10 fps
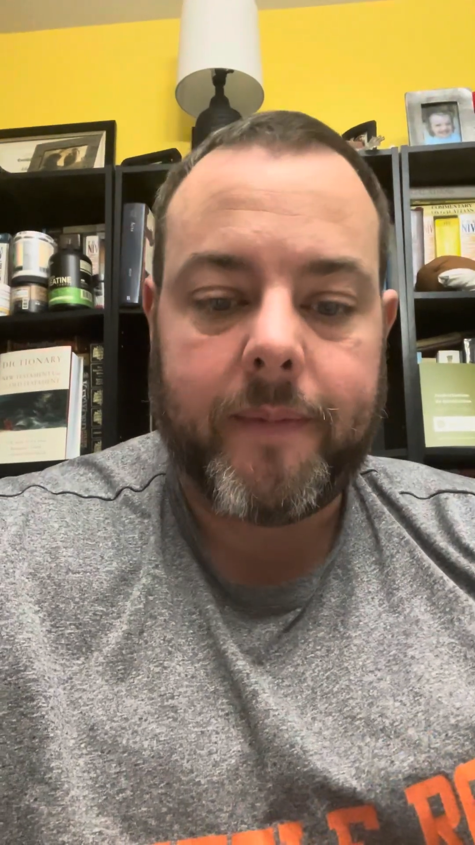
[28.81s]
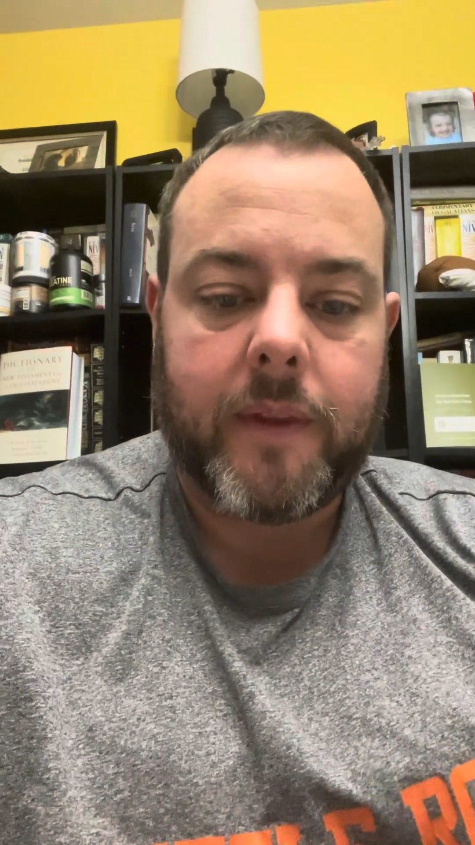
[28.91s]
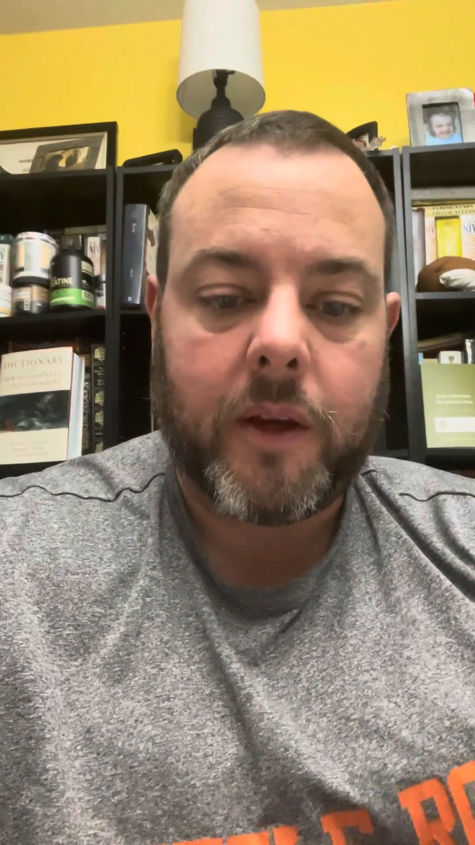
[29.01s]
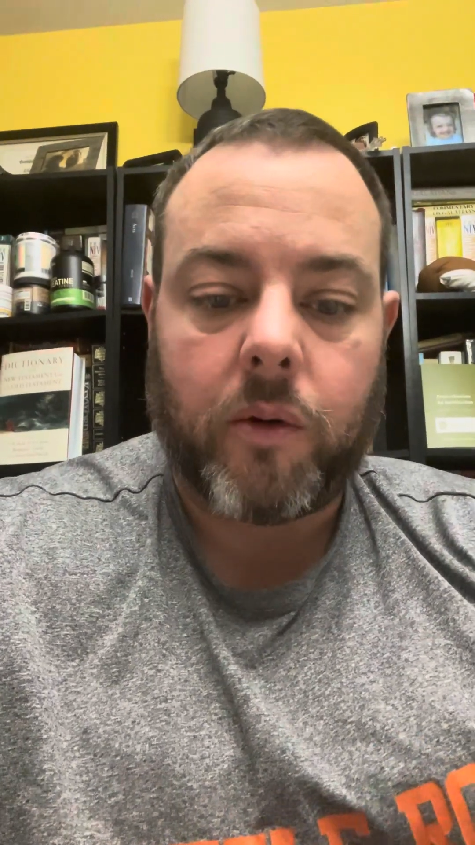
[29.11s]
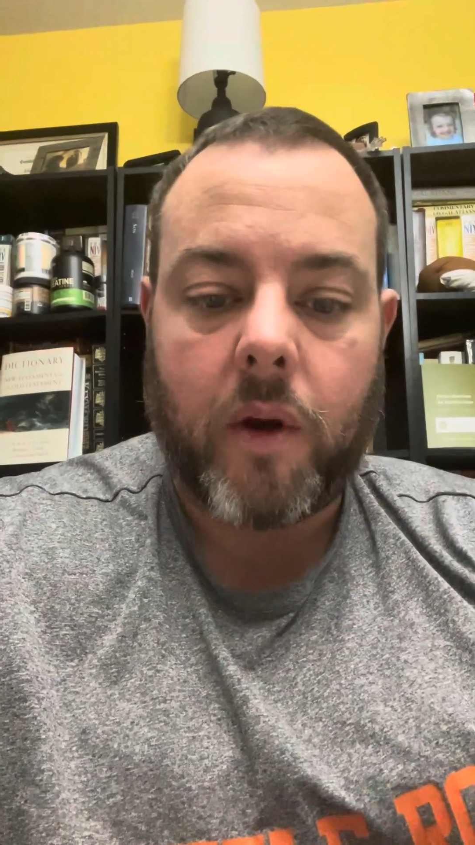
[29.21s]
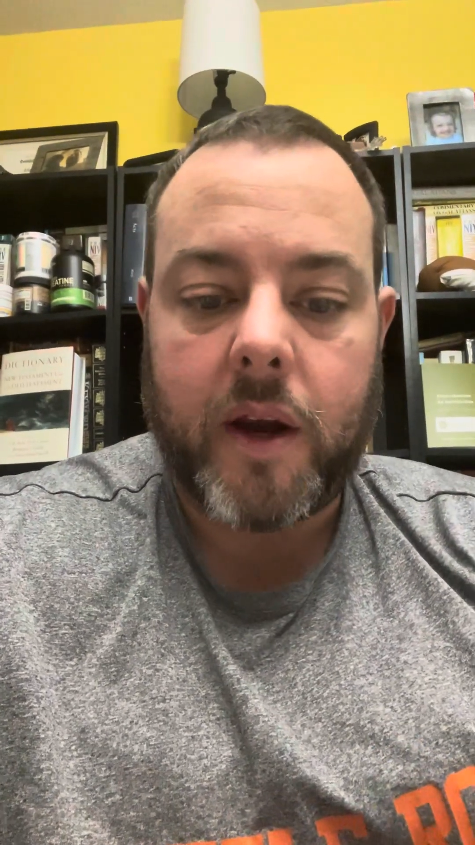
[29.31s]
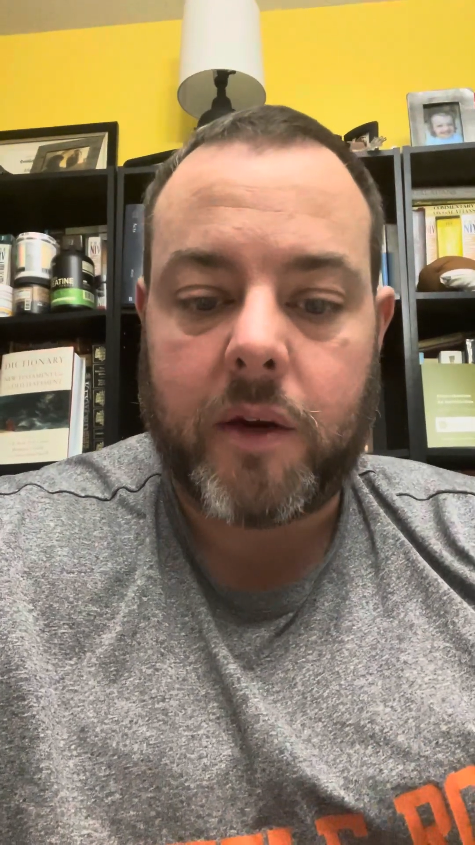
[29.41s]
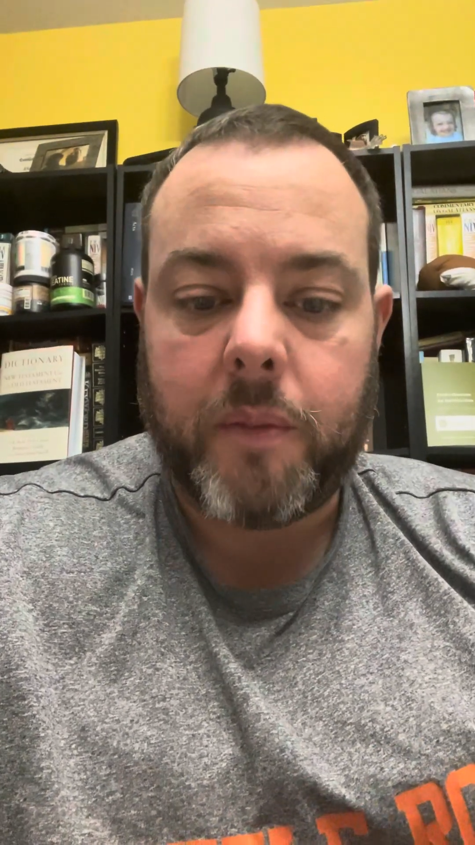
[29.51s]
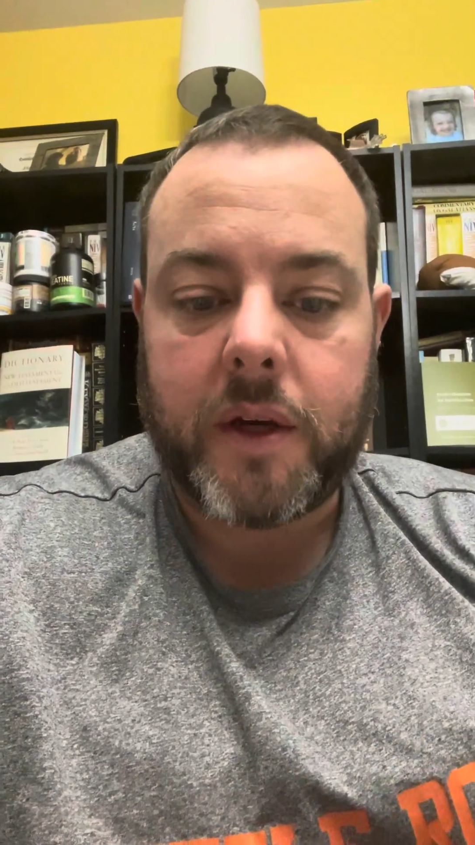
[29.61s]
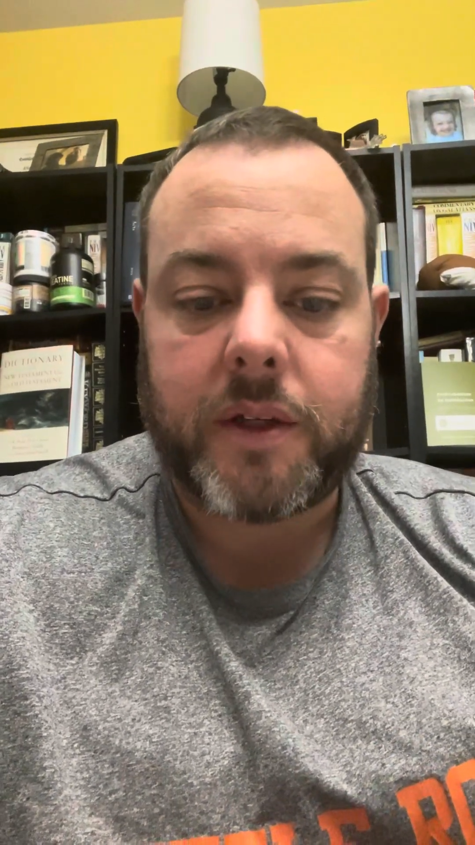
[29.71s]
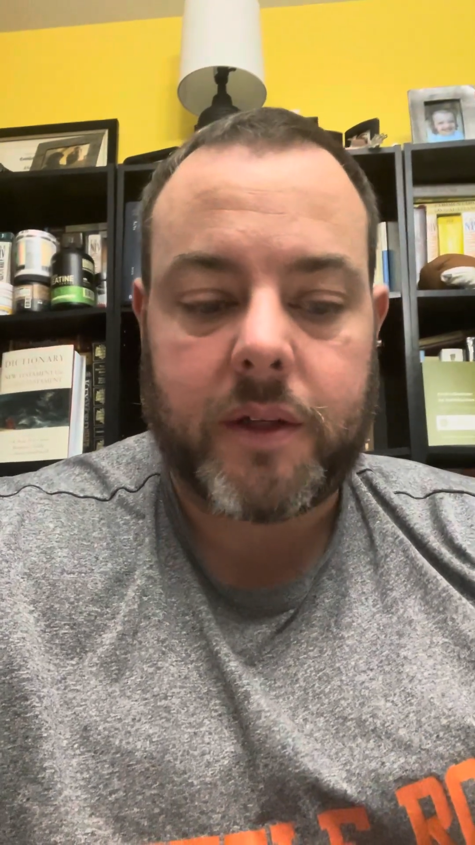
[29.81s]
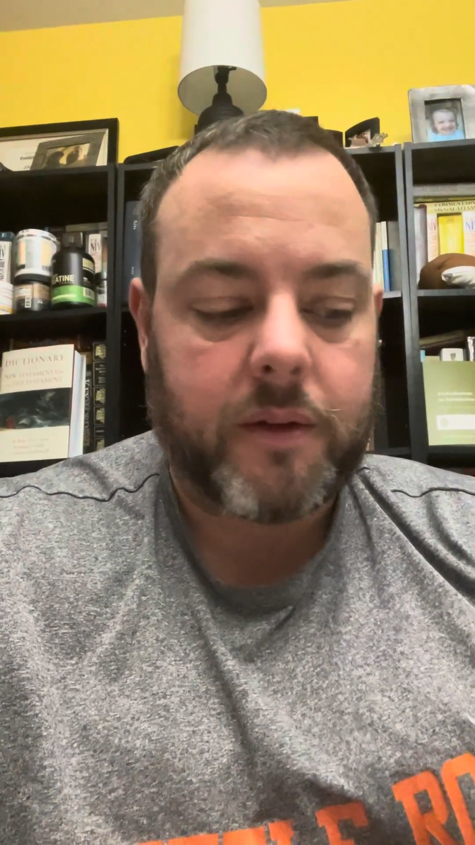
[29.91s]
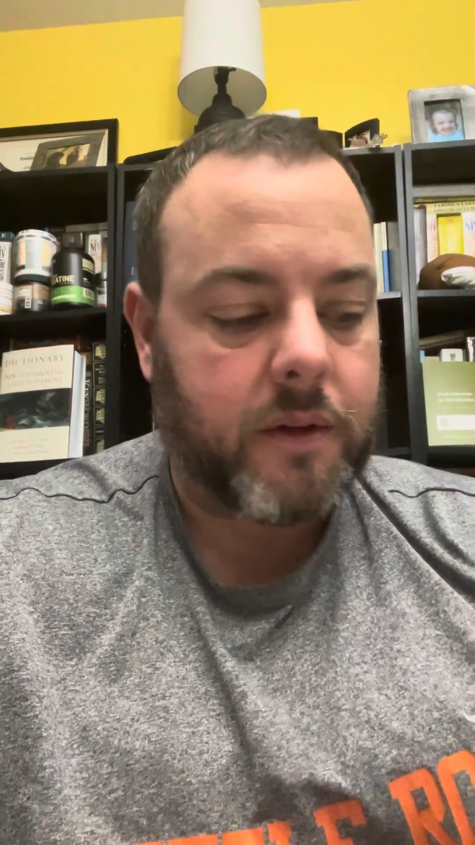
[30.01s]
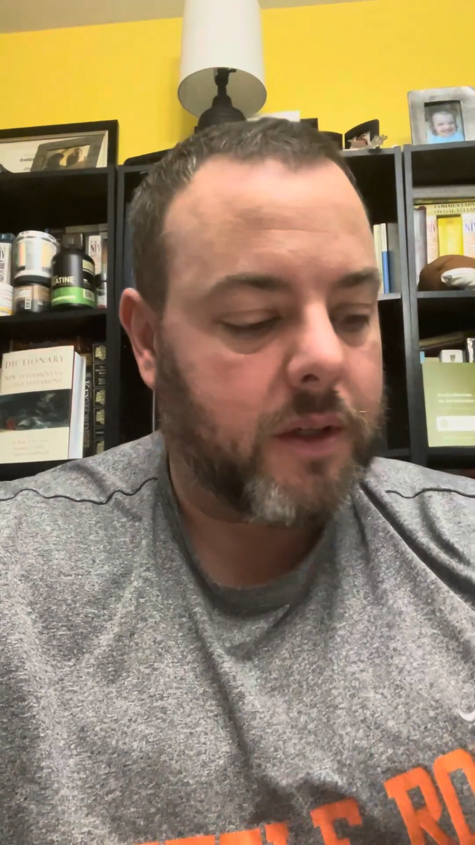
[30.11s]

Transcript: the Great Commission,